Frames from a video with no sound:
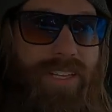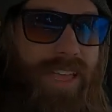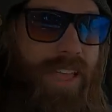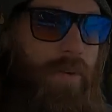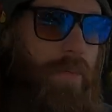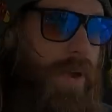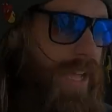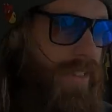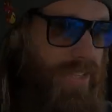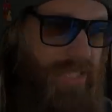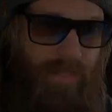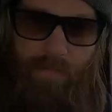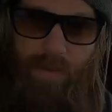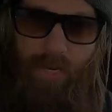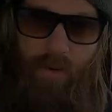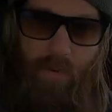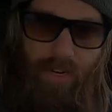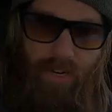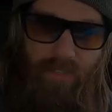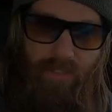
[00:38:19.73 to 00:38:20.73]
Then we had this
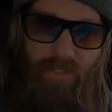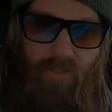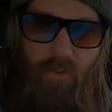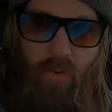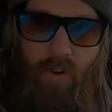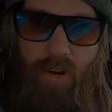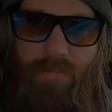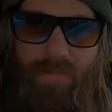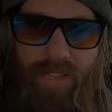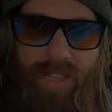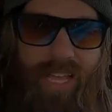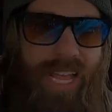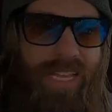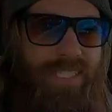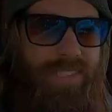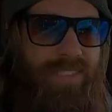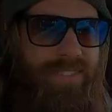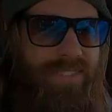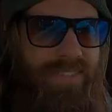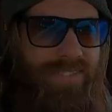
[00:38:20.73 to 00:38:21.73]
big winter storm the
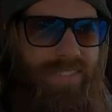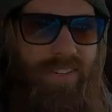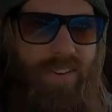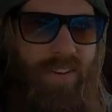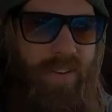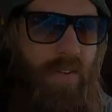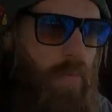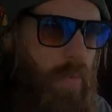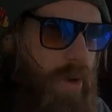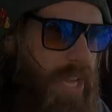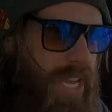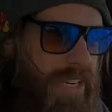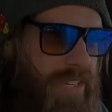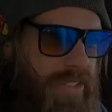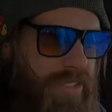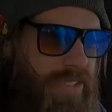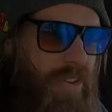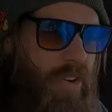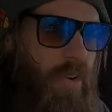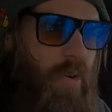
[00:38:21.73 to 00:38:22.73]
last you know week
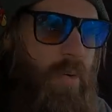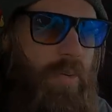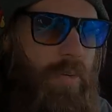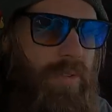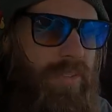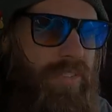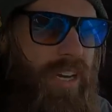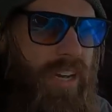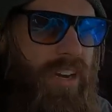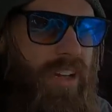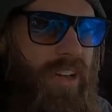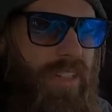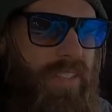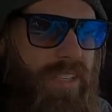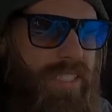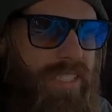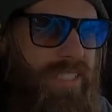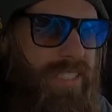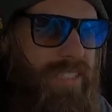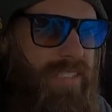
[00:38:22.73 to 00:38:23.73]
or so where we've got all
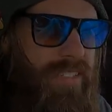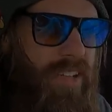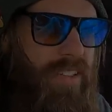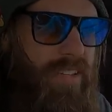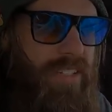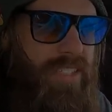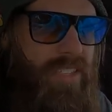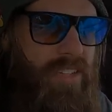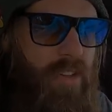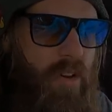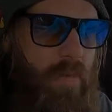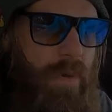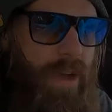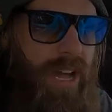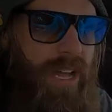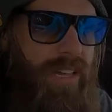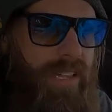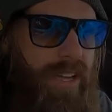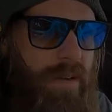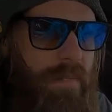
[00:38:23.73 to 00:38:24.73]
this all this snow
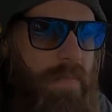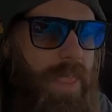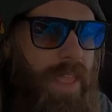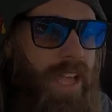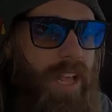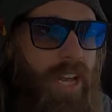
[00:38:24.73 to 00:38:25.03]
piled up.